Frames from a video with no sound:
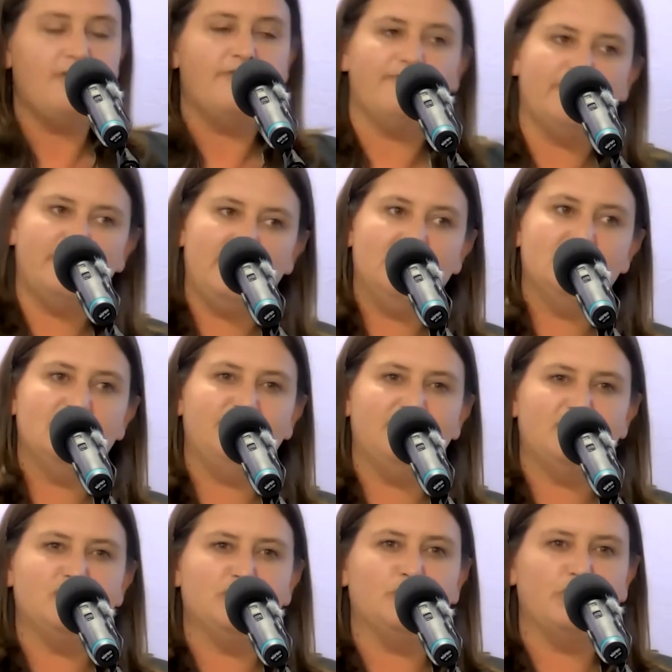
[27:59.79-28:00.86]
For an
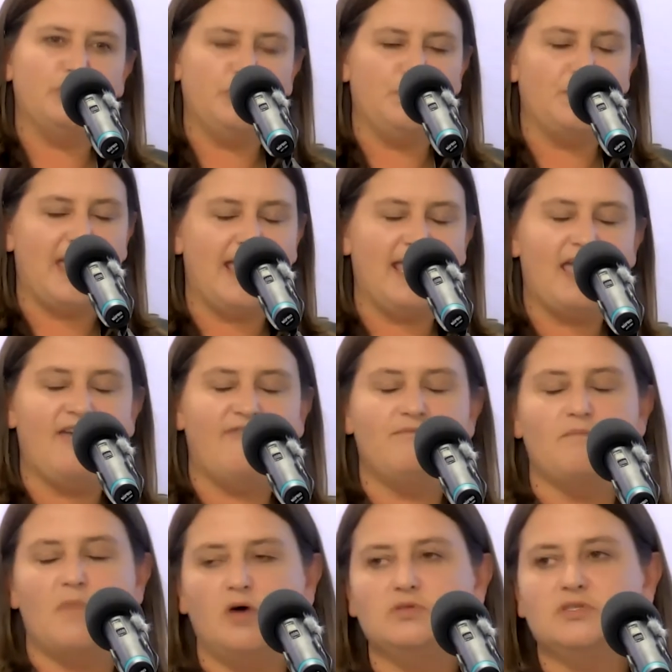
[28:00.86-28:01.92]
individual who may have
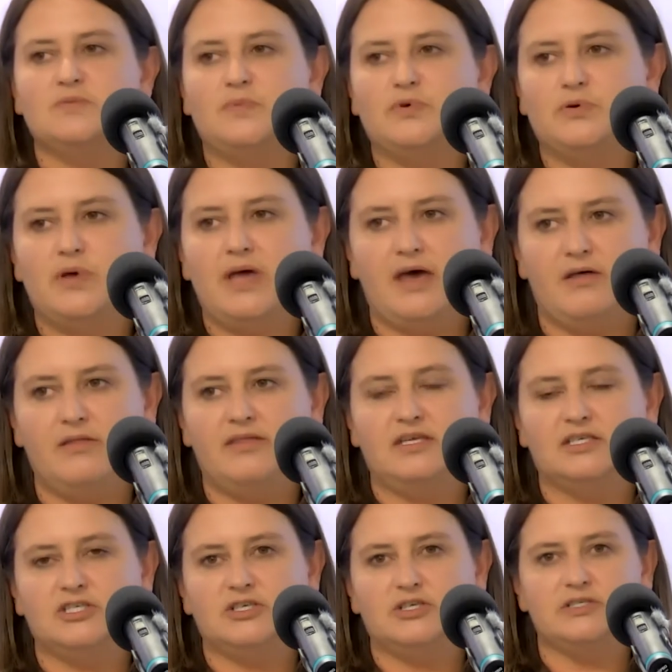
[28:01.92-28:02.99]
multiple health
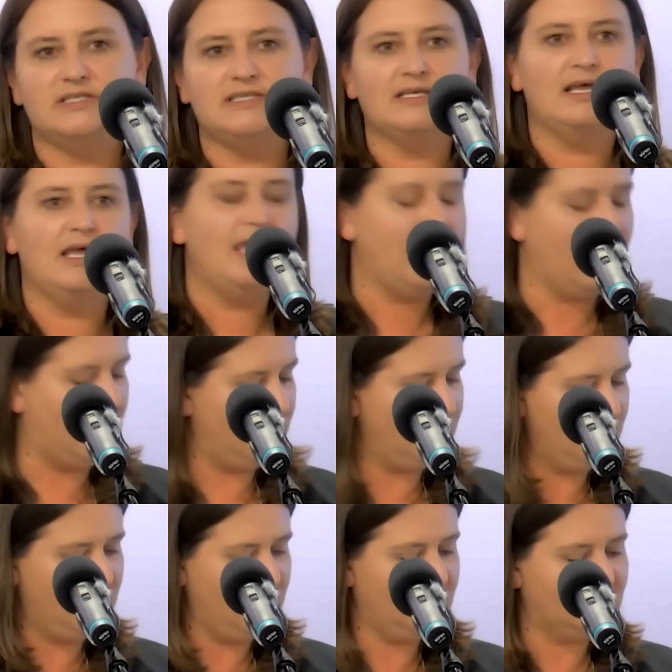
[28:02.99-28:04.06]
issues
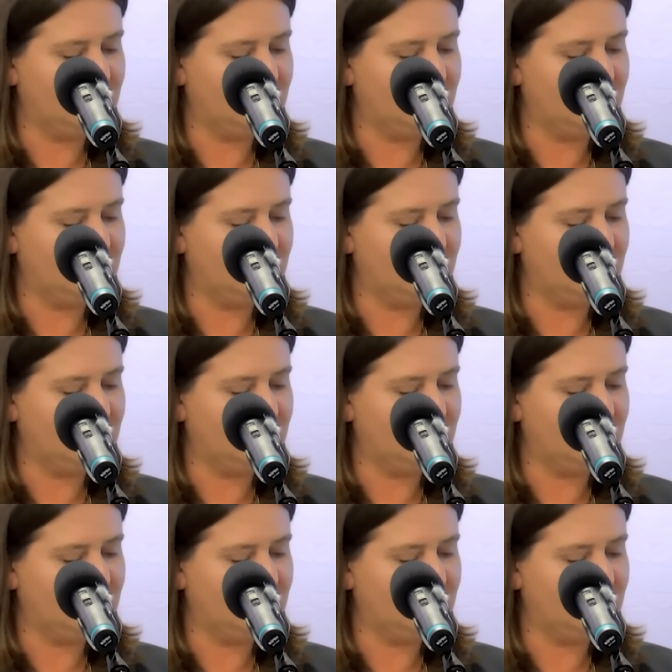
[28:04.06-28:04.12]
and the